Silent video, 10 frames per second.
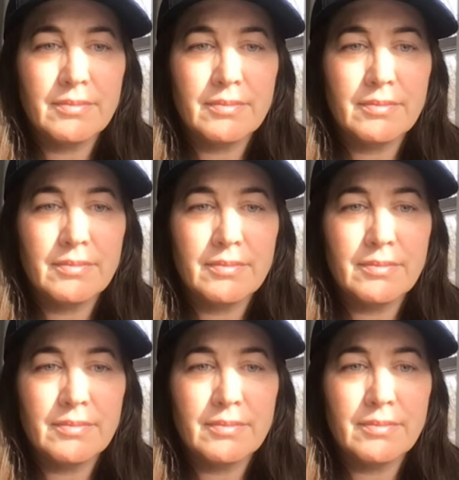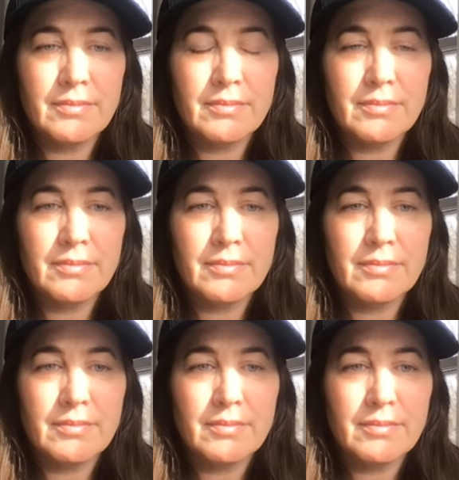
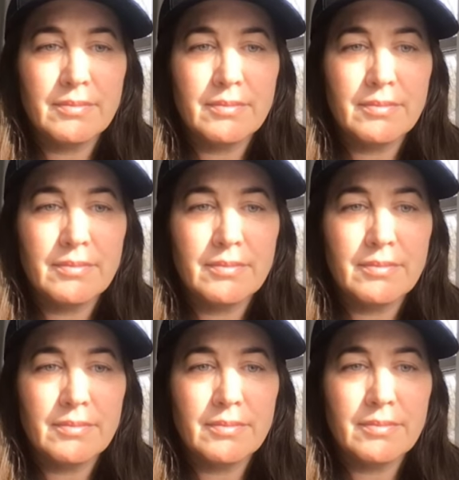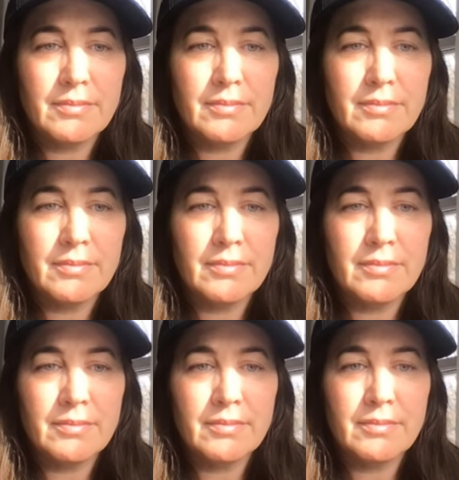
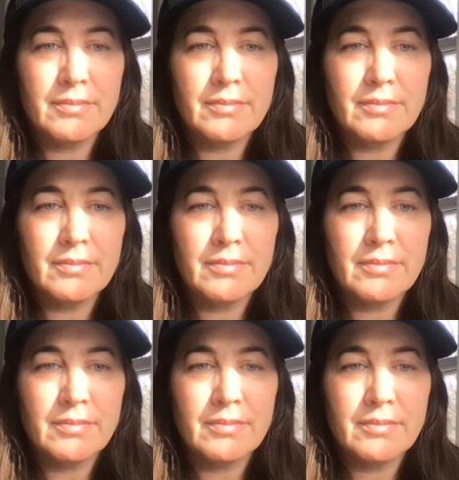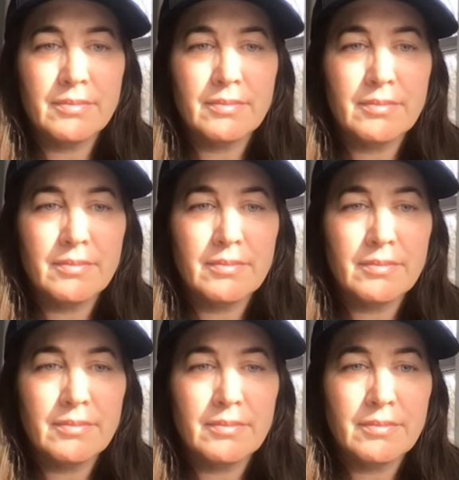
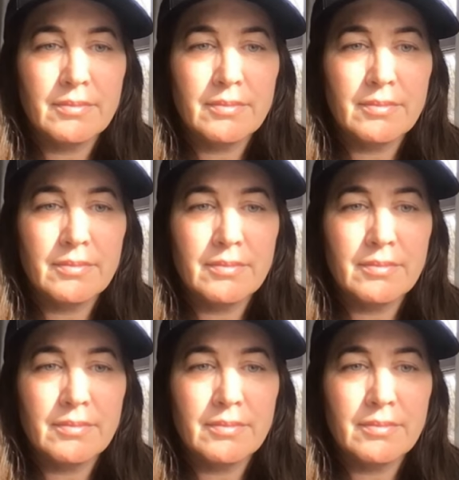[no speech]